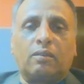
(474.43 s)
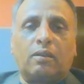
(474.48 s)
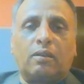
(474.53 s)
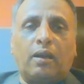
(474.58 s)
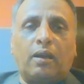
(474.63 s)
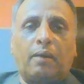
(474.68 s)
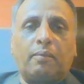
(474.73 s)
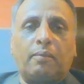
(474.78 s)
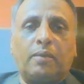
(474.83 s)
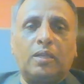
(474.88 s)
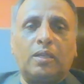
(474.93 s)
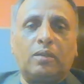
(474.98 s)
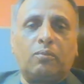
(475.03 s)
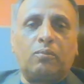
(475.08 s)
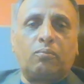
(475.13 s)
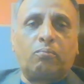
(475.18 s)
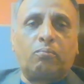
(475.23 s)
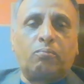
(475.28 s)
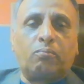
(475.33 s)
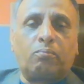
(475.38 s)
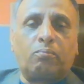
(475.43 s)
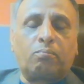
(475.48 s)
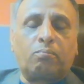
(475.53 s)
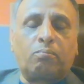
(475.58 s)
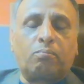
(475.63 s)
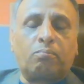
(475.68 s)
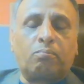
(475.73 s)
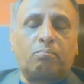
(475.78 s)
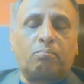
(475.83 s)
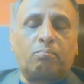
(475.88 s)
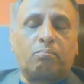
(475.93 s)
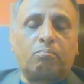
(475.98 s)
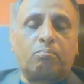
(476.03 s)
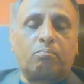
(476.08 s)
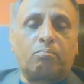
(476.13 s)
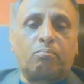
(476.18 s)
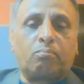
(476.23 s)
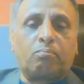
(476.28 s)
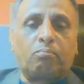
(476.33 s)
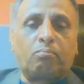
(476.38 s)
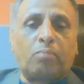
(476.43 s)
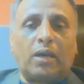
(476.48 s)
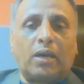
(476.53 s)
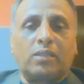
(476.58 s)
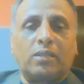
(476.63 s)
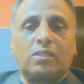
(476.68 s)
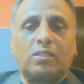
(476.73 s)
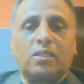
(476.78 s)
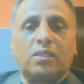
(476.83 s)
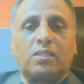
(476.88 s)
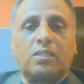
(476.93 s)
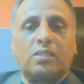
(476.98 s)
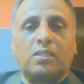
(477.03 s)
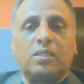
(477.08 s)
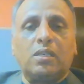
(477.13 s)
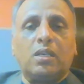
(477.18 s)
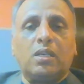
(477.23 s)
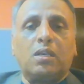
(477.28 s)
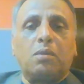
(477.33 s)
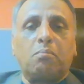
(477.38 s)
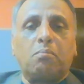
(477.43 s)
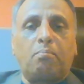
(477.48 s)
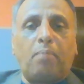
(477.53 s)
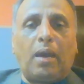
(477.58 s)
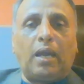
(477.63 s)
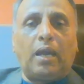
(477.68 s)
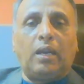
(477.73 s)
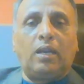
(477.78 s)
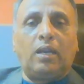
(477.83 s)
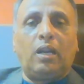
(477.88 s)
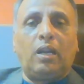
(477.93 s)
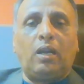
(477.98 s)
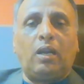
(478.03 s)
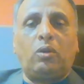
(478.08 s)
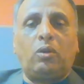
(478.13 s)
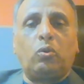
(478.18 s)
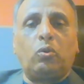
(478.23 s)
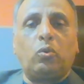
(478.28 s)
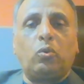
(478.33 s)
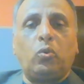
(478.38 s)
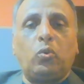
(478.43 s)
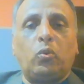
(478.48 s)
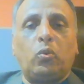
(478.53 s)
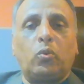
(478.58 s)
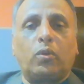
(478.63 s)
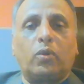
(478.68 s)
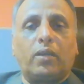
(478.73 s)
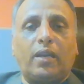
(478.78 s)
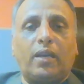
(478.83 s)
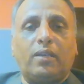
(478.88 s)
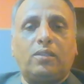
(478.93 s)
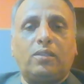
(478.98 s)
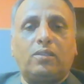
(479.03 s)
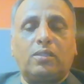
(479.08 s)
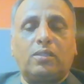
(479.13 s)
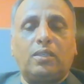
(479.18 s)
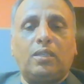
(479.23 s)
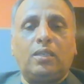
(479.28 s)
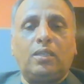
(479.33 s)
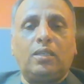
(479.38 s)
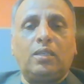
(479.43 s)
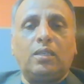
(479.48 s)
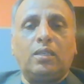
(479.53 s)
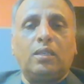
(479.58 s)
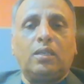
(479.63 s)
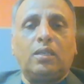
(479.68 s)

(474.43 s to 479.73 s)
I mean passes parallel to Red Sea,